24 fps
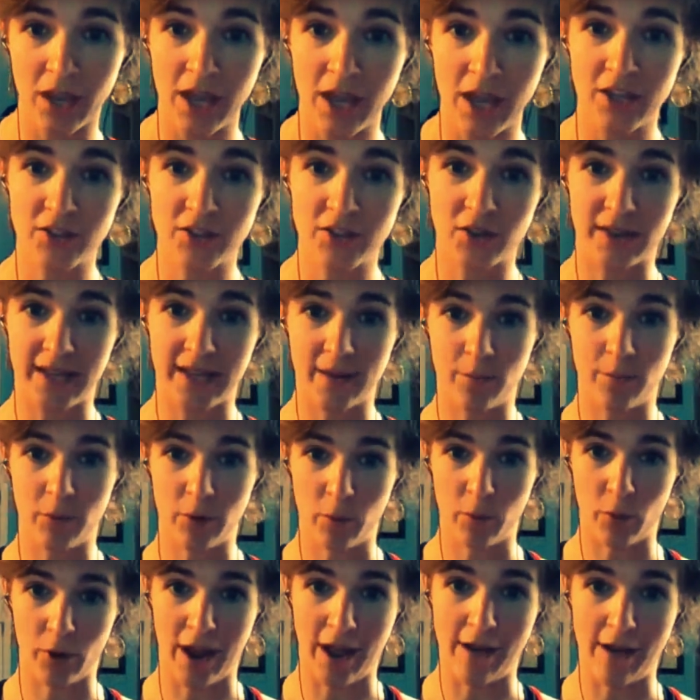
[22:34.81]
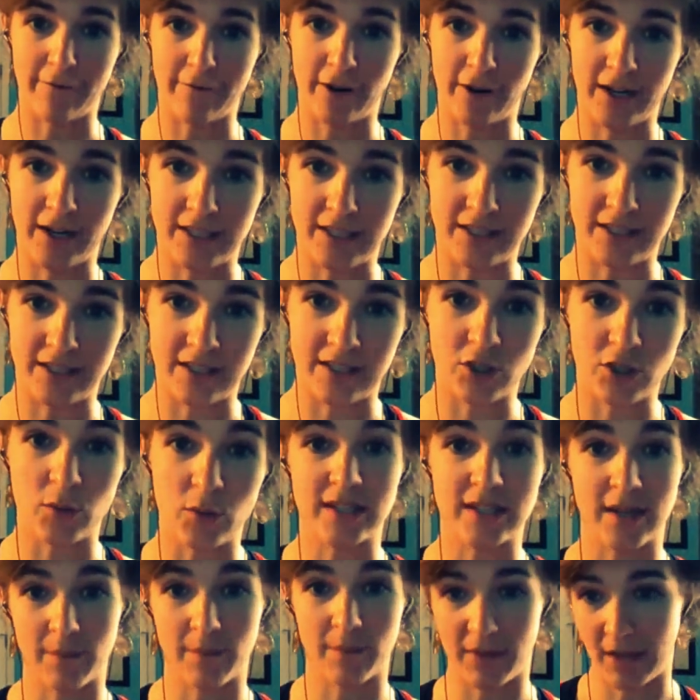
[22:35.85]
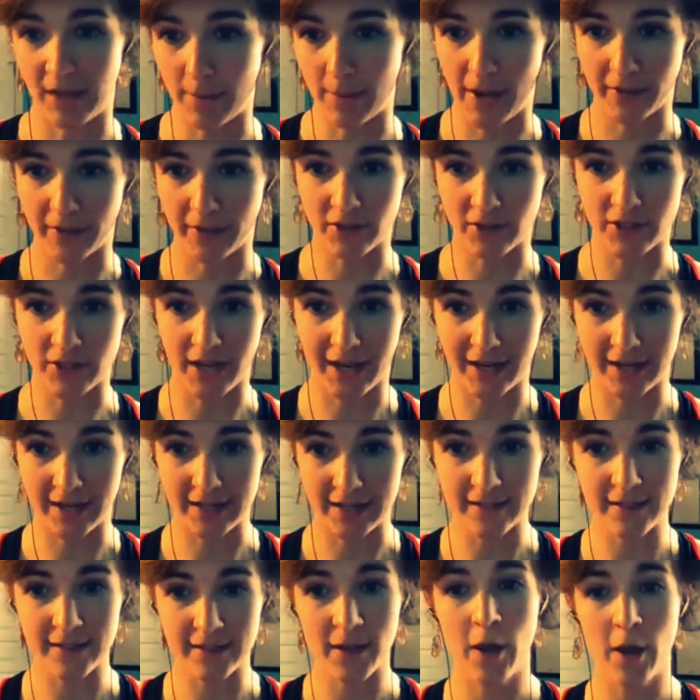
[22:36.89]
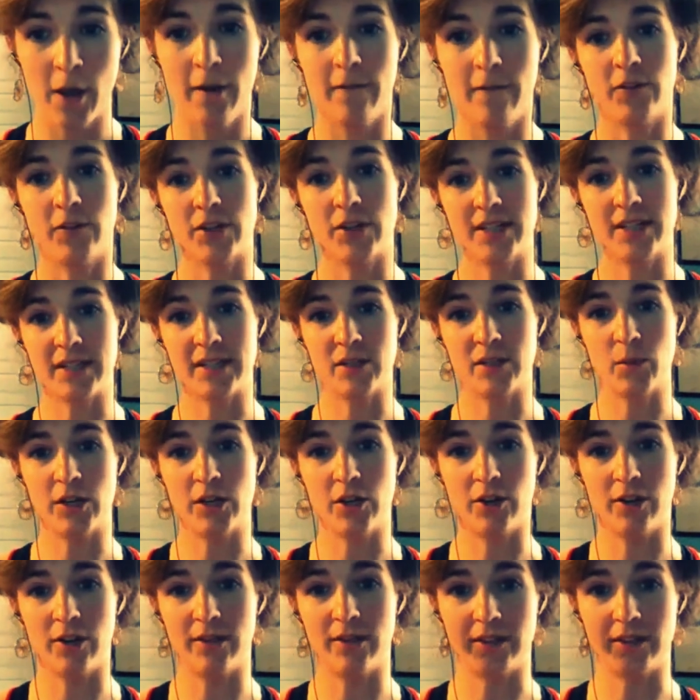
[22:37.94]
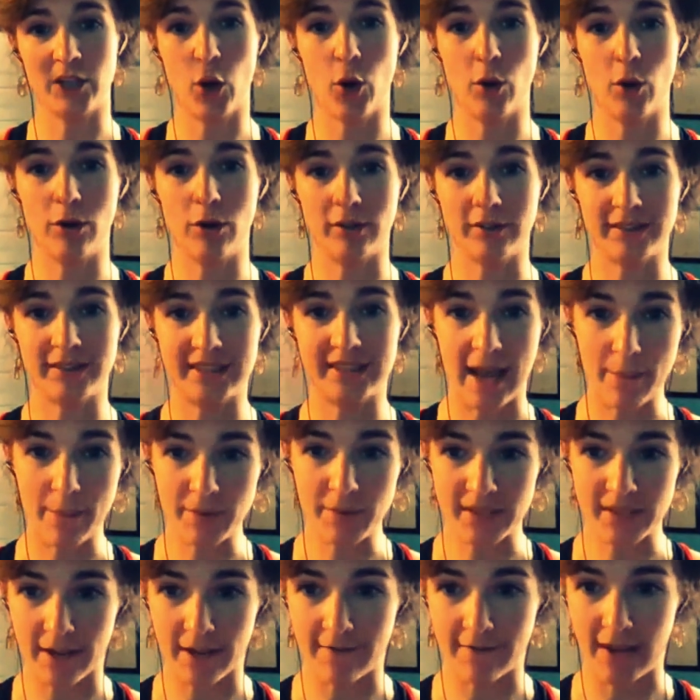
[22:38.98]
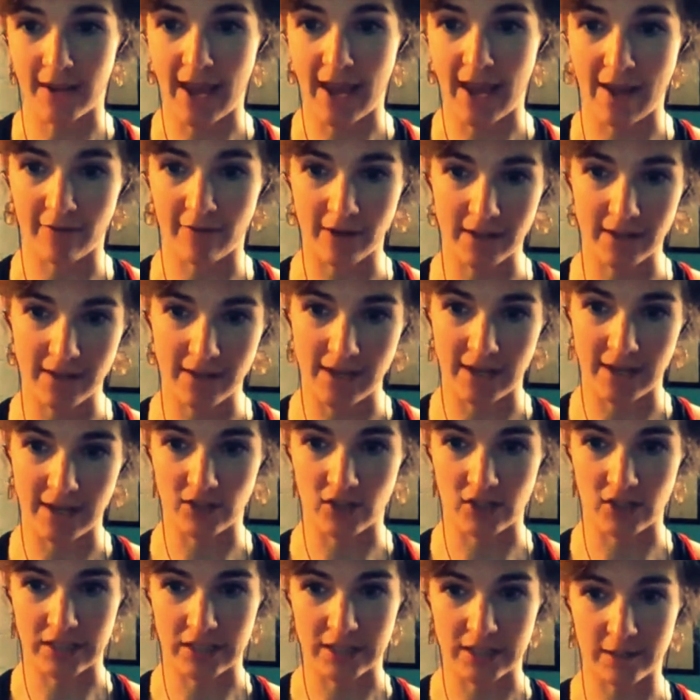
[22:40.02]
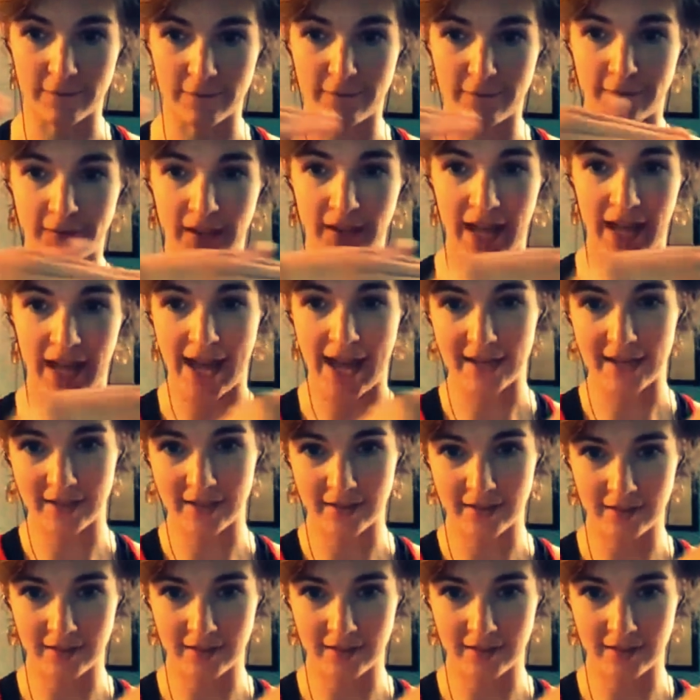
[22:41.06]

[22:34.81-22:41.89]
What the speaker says: So they can put more effort into doing something about their sadness. Versus when you're in the total depths of it, everything is just flat.